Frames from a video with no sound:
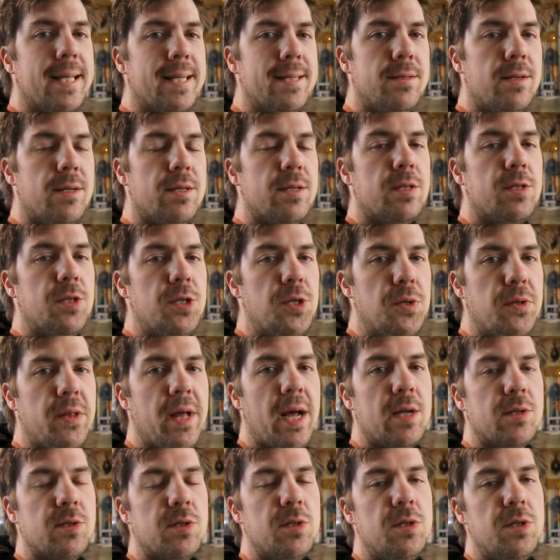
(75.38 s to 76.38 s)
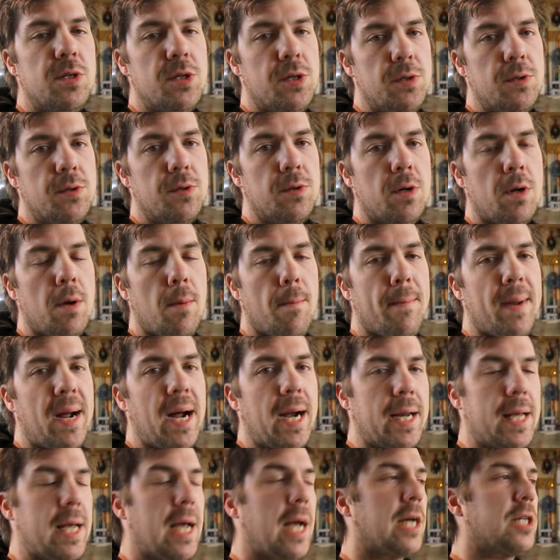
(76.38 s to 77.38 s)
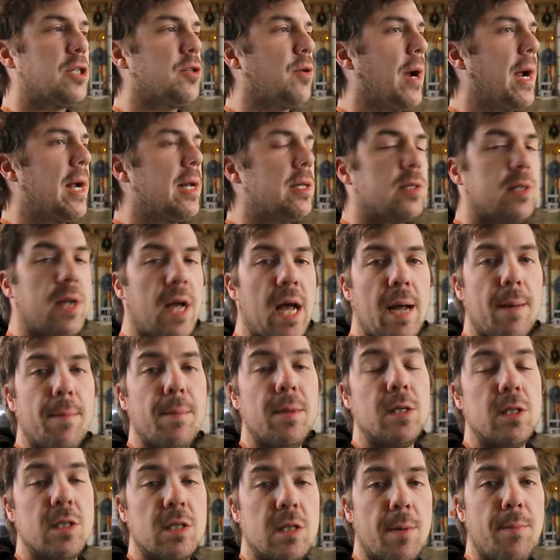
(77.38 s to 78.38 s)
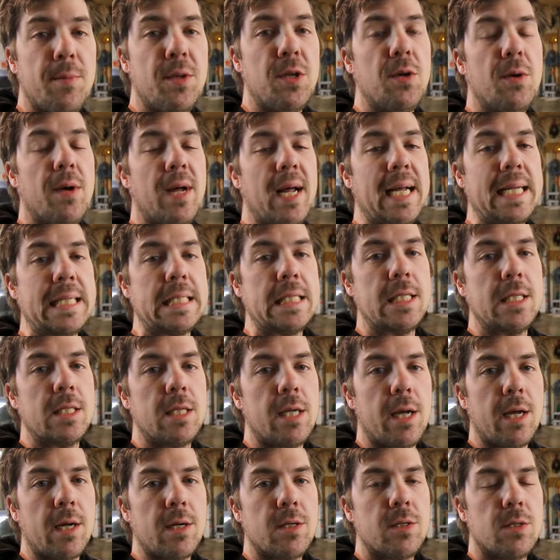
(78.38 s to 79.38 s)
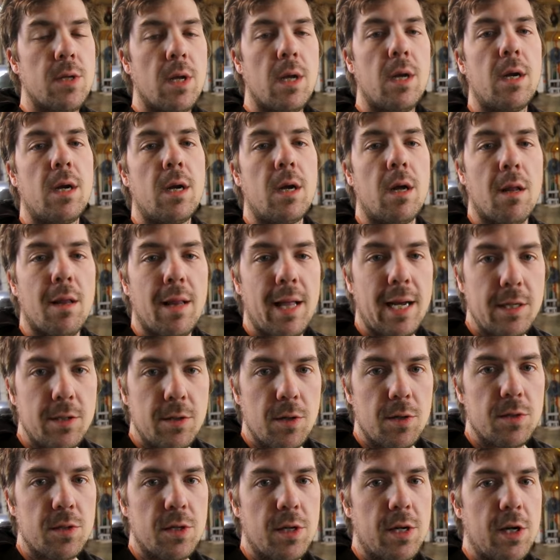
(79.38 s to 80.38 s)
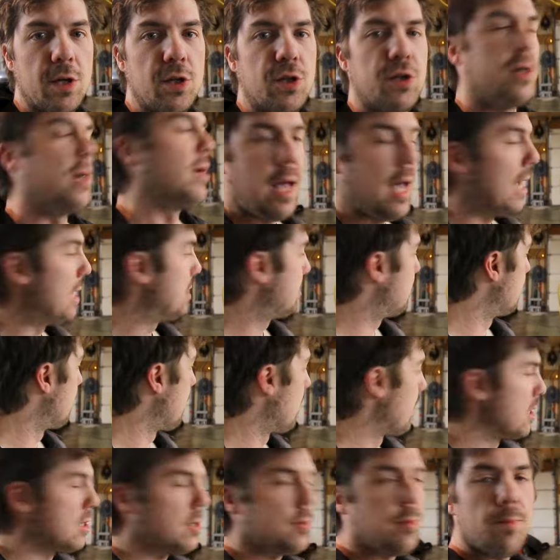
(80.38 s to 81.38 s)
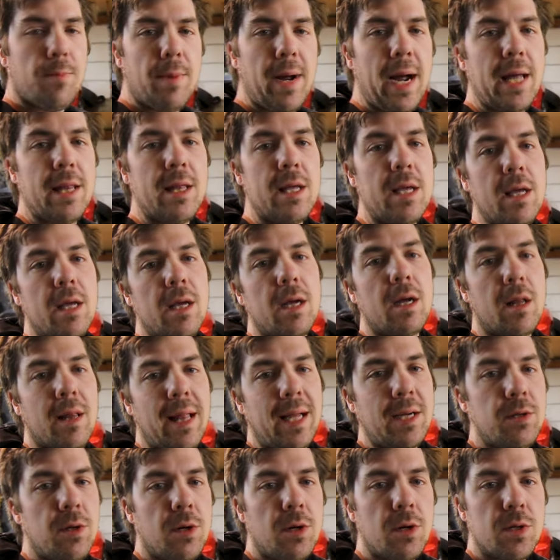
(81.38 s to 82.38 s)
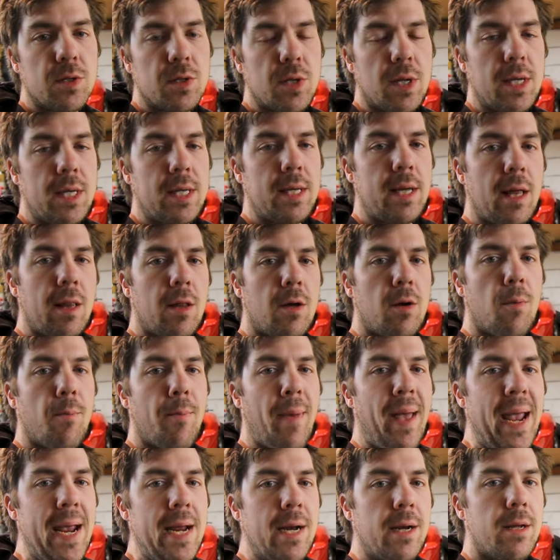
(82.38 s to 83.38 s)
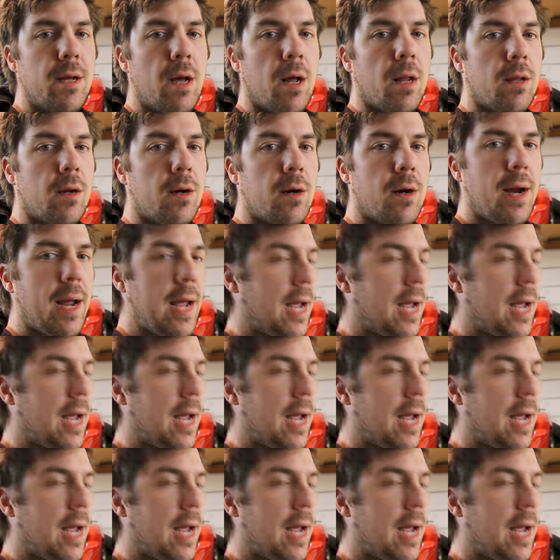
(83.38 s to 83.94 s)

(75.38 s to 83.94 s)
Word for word: this is a 2002 Pontiac Trans Am WS6 collector's edition, as you'll notice by the collector's yellow paint color